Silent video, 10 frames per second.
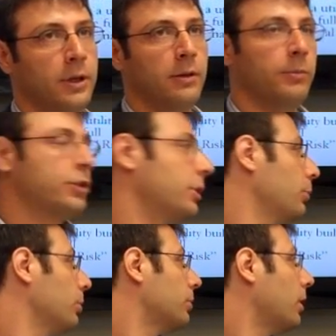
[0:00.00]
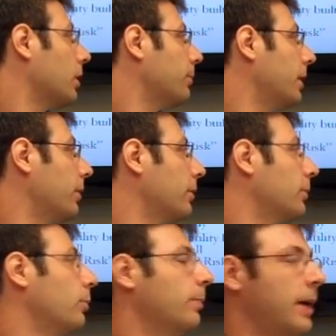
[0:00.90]
And Michelle will talk about
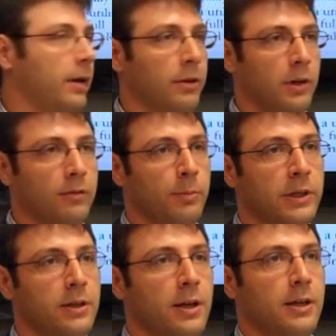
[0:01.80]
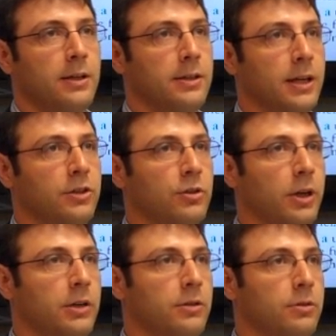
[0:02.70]
how the government is actually
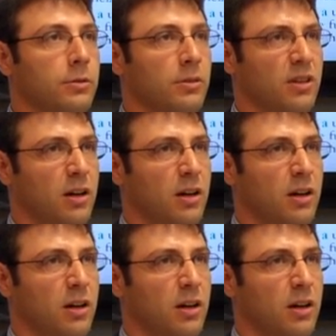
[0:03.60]
trying to